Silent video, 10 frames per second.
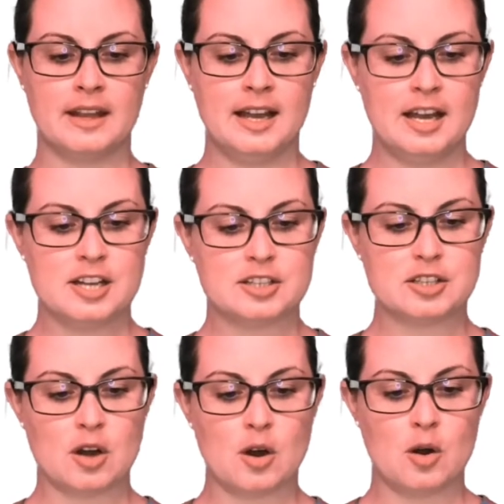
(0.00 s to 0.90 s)

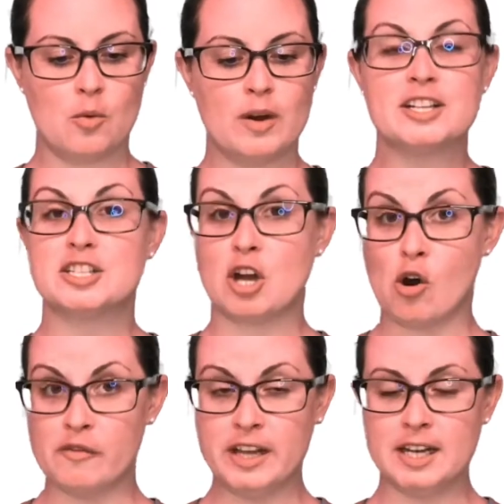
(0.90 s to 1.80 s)
So what is
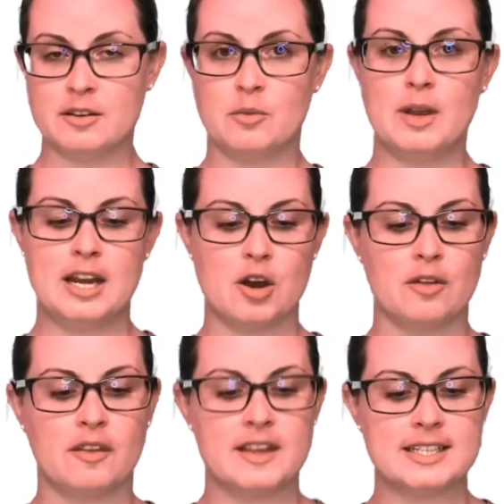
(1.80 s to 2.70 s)
COVID? We know that
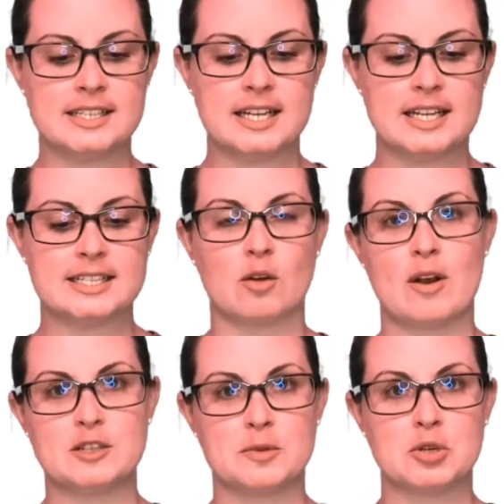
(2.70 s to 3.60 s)
this is a
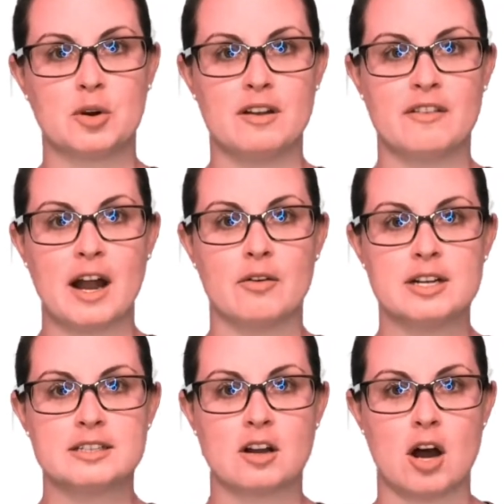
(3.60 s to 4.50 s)
respiratory virus
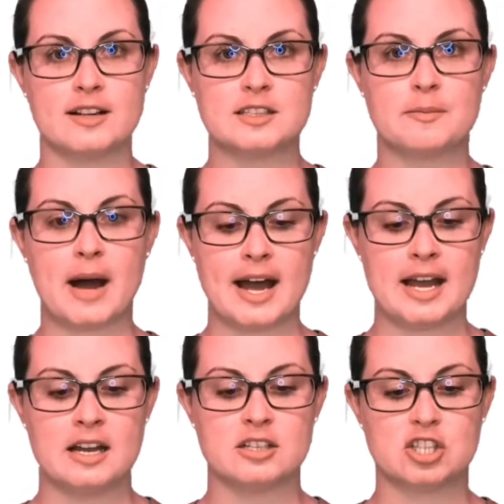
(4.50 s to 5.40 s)
caused by
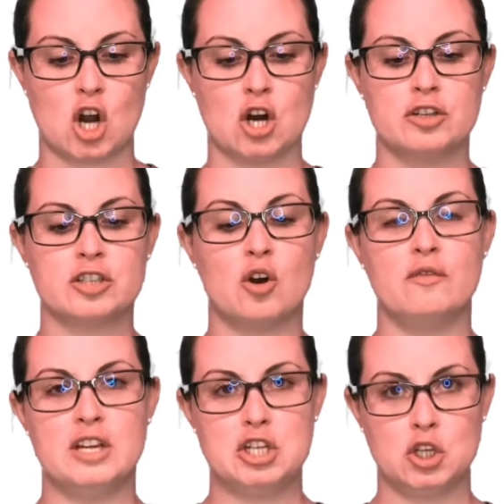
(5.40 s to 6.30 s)

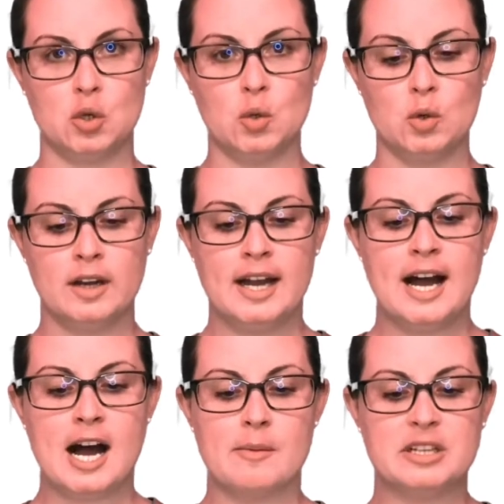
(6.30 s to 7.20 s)
SARS-CoV-2.
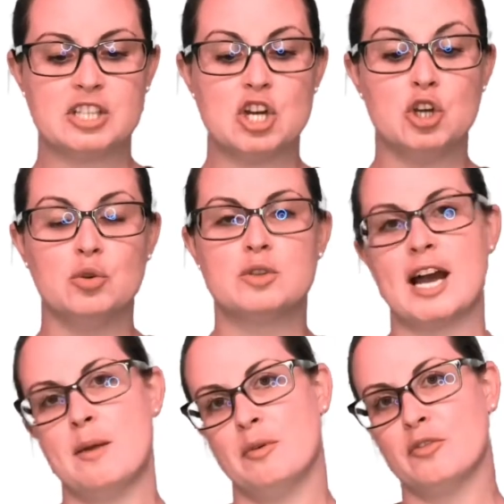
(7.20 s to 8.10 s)
It's a new type
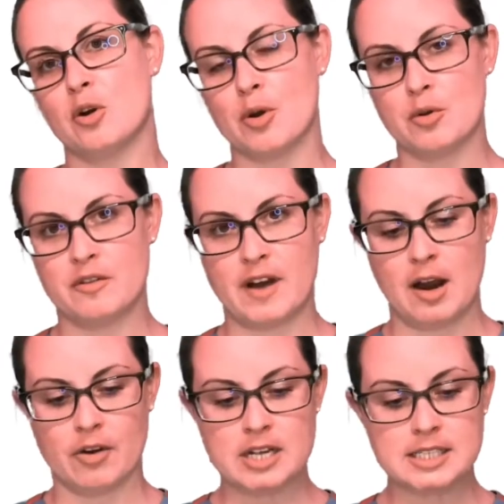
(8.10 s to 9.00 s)
of
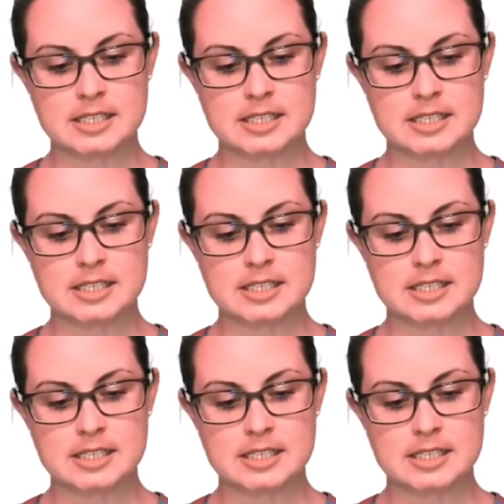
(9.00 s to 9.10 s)
coronavirus.